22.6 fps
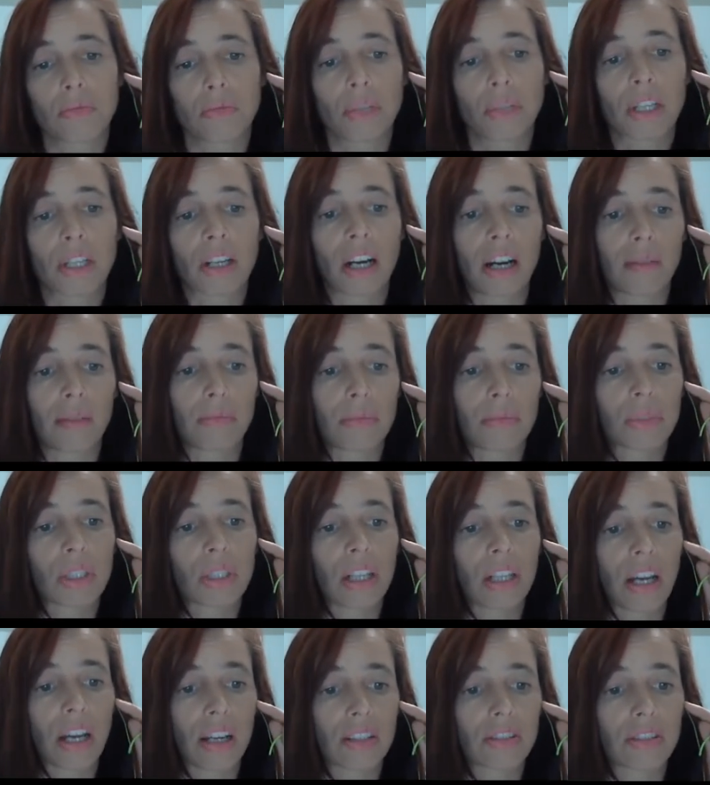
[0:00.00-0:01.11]
become the
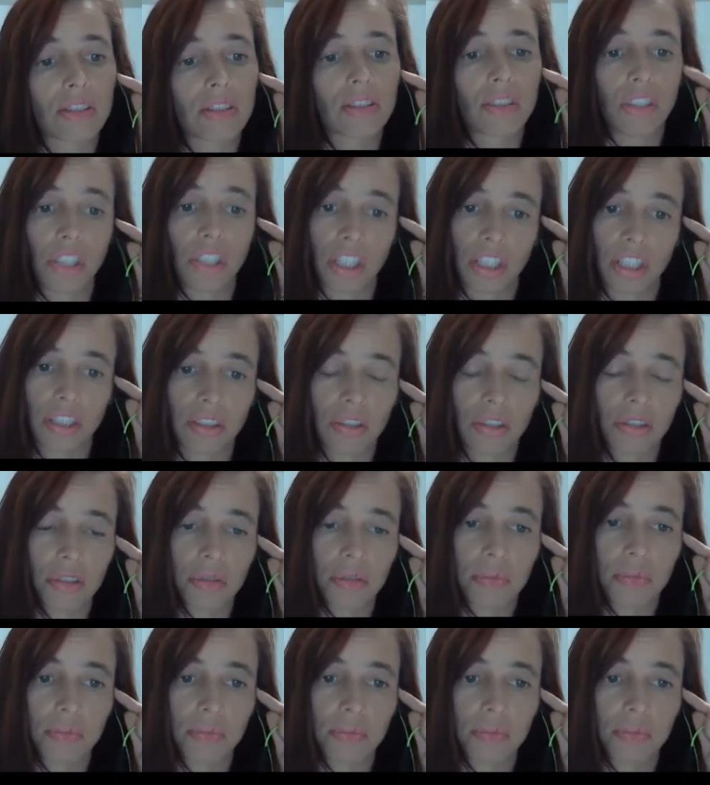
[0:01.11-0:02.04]
last years.